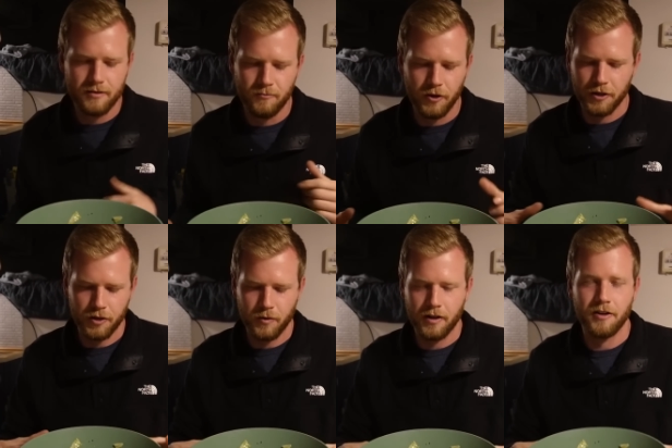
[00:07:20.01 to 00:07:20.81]
Really
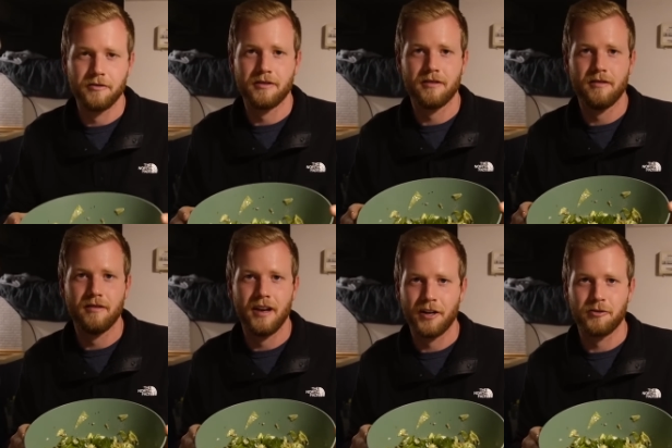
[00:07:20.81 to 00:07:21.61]
just one of those
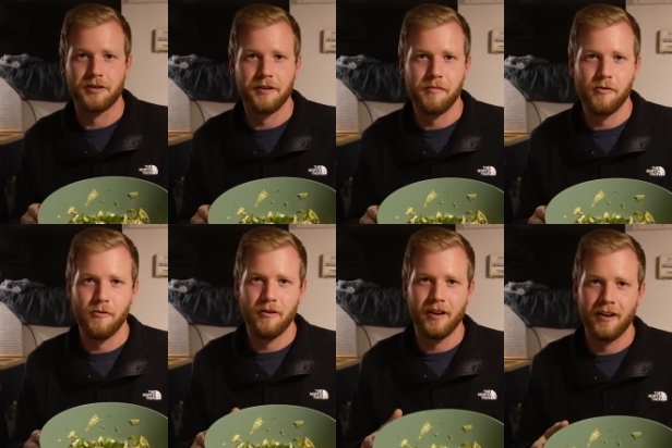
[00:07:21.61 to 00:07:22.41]
extra
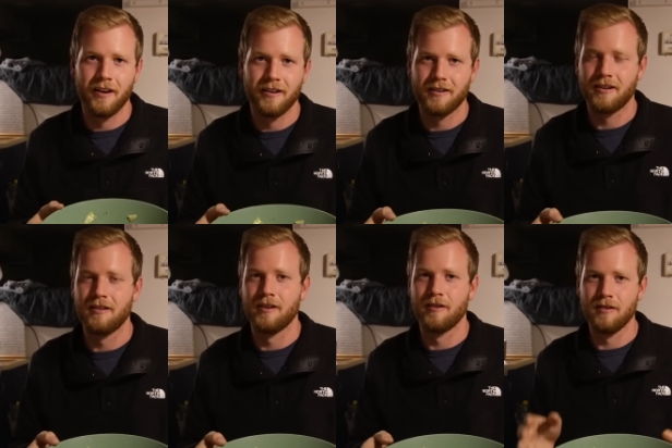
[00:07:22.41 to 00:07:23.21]
simple and
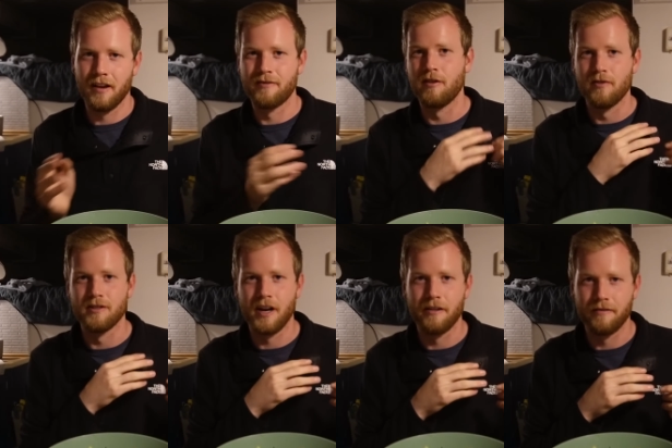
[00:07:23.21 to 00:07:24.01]
clear leftovers
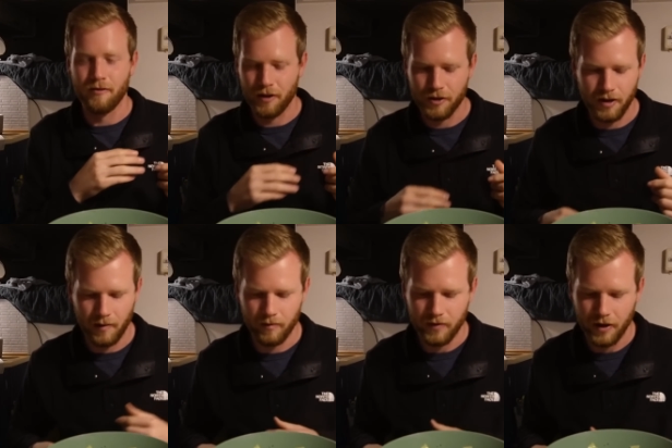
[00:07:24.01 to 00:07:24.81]
out of the fridge
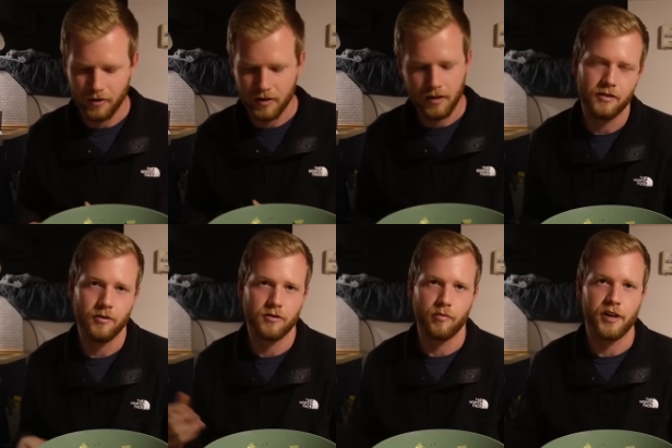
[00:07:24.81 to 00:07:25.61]
type of dinners.
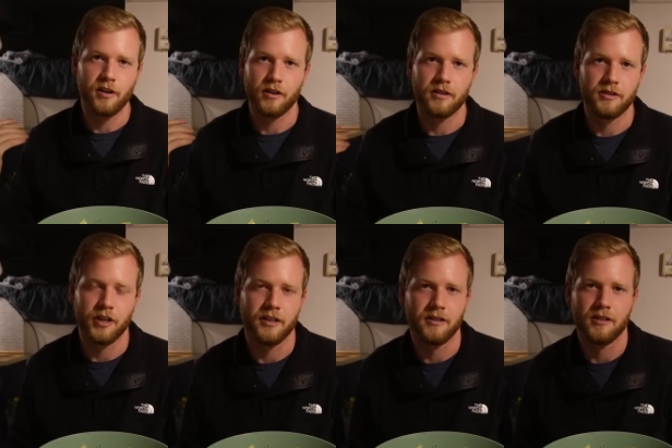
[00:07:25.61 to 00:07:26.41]
Those pre-cooked
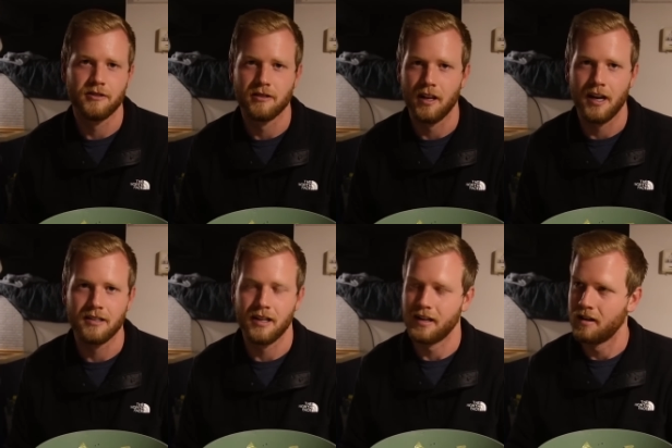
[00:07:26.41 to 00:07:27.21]
chicken sausages
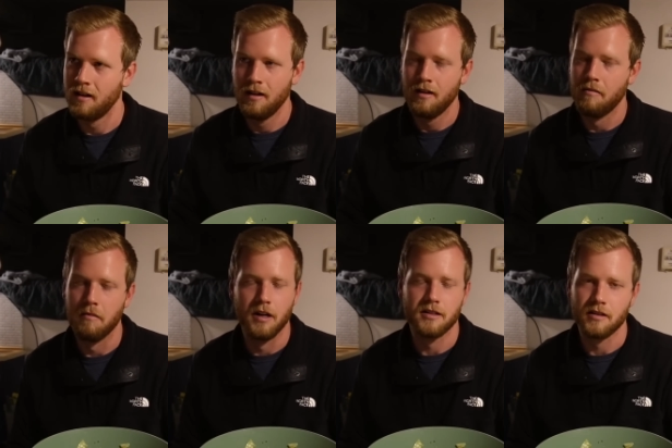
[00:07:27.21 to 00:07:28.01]
last like
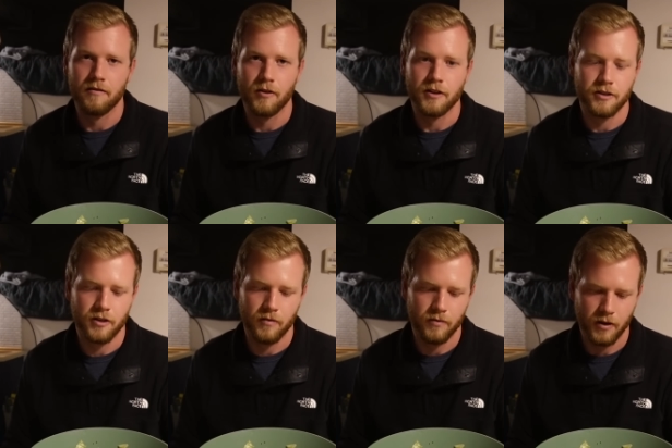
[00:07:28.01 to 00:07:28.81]
months in the fridge,
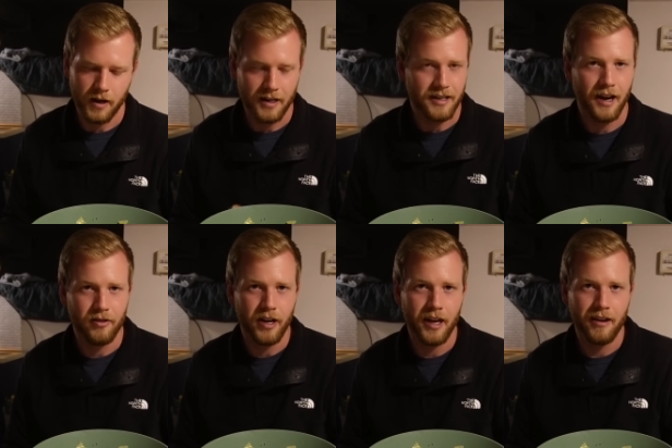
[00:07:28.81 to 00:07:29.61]
so they're nice to have
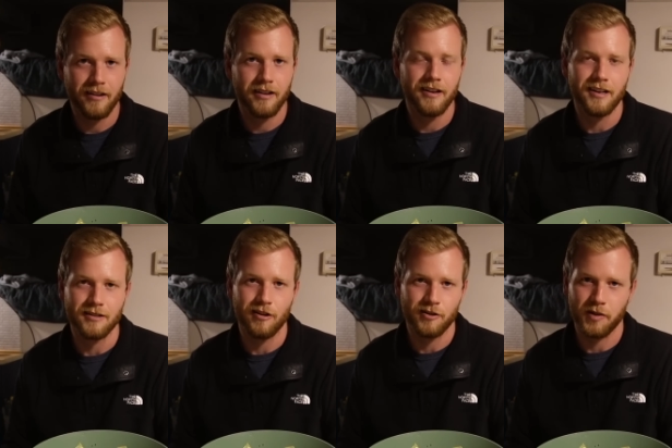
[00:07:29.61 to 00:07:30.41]
on hand as
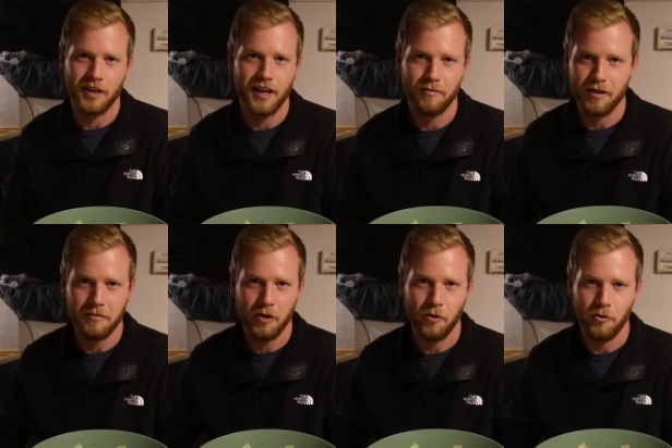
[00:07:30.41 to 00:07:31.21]
long as we can keep
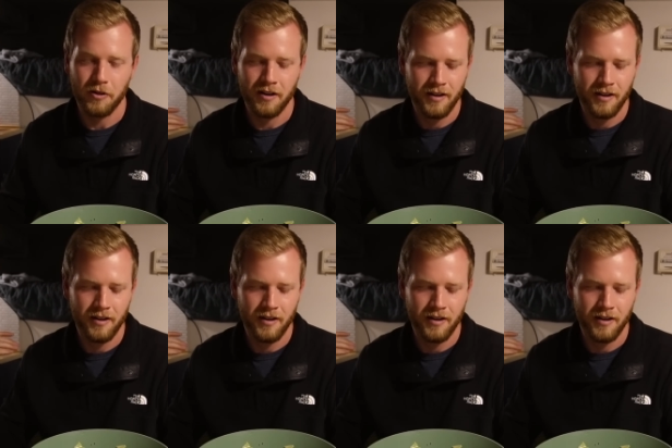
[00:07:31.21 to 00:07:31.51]
them cold.